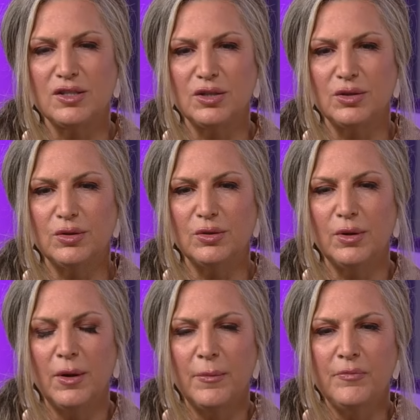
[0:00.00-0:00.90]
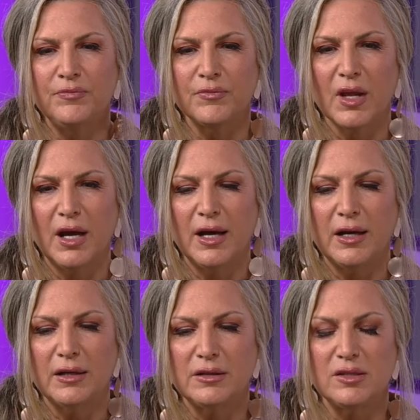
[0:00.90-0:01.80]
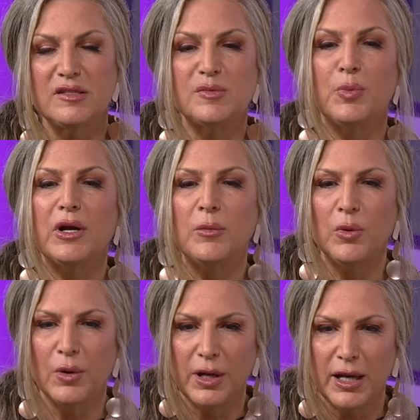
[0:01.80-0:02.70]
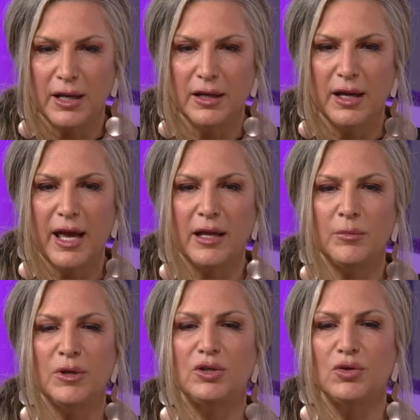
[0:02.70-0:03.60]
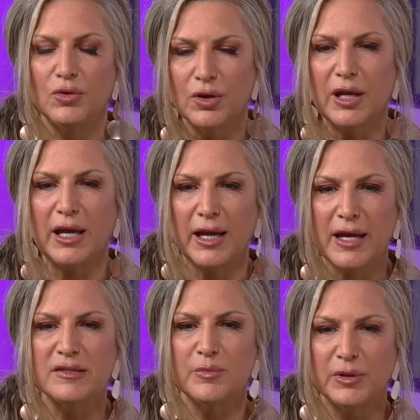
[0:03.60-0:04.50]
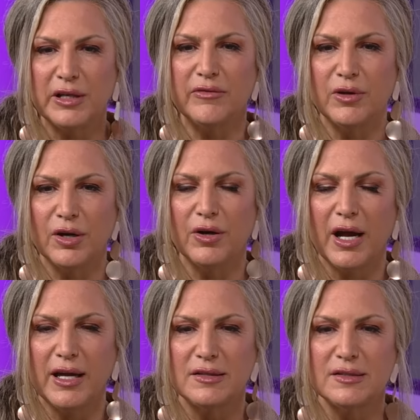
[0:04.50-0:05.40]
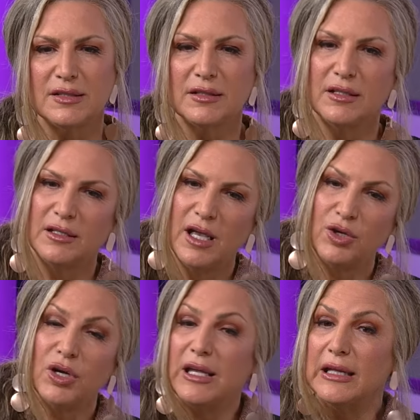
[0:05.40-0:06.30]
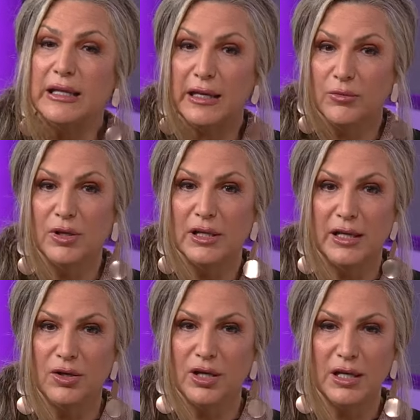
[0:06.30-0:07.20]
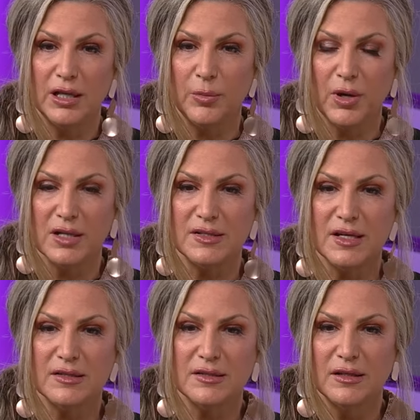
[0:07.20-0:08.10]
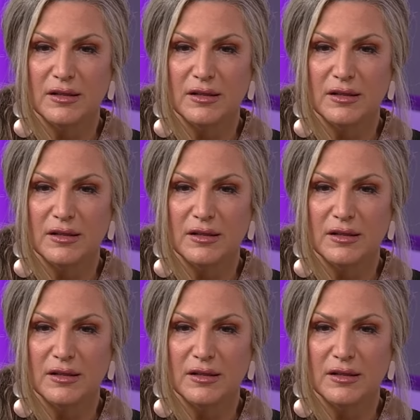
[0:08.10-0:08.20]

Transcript: to, uh, to springboarding and maturing as a believer in Christ. And your healing, really, your healing process.